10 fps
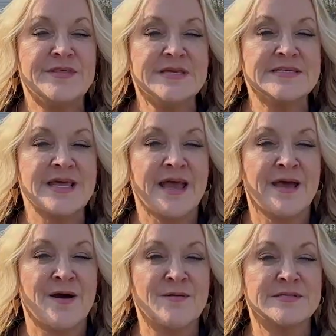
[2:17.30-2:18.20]
This
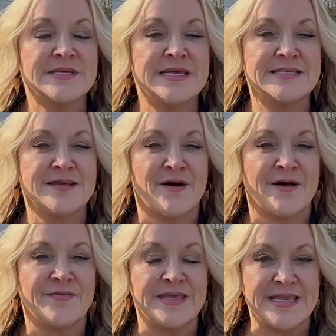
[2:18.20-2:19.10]
house is
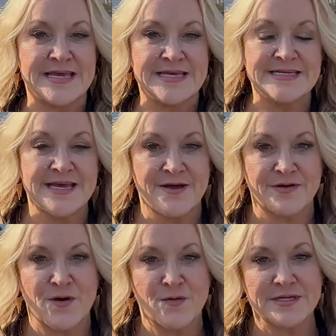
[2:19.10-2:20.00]
on the end of a
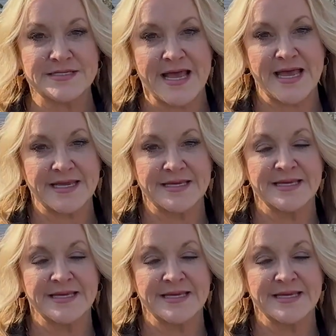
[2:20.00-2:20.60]
cul-de-sac.